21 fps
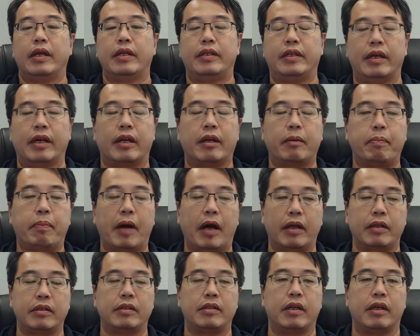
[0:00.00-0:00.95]
The
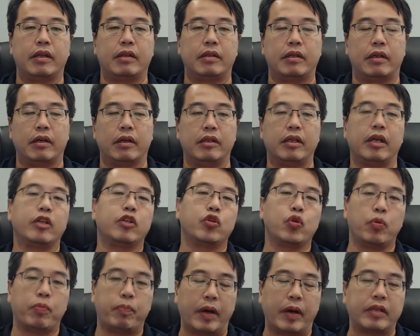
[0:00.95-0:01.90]

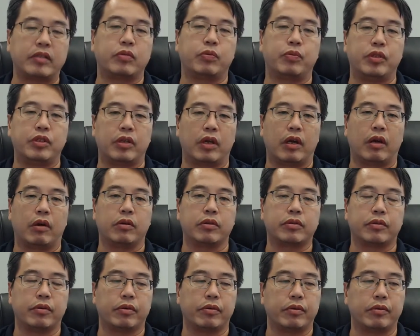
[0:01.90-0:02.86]
other two parts which are
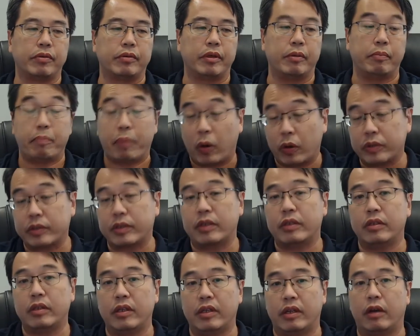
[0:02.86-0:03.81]
also
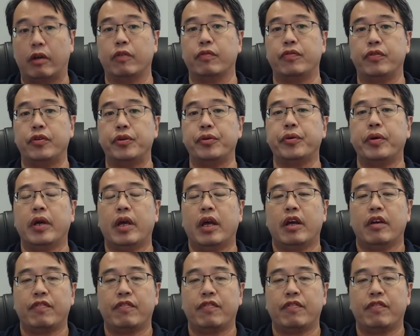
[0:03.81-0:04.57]
important in our view,